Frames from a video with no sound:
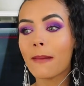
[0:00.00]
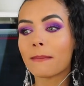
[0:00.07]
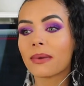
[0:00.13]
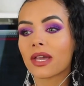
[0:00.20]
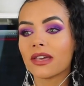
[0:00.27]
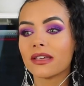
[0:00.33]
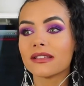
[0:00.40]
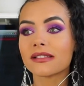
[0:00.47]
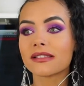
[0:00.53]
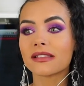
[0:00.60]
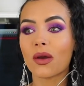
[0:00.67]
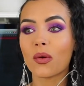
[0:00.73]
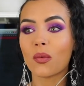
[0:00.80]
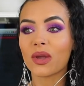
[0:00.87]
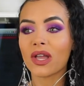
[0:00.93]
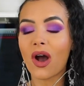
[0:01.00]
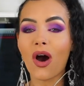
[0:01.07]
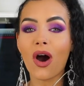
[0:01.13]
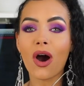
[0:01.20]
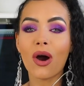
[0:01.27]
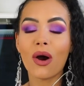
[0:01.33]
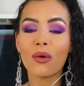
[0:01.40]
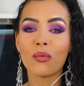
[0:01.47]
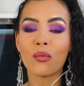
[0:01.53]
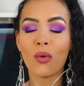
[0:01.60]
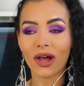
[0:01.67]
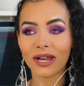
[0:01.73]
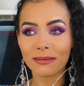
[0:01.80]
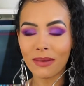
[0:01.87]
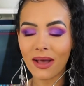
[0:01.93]
because we are
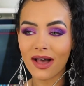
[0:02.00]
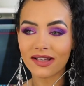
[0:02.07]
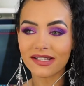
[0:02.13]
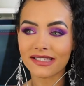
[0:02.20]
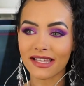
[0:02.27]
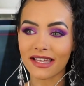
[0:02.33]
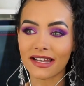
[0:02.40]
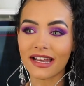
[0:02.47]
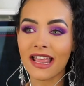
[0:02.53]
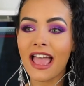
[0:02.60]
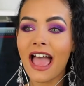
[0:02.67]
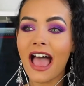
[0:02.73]
one person.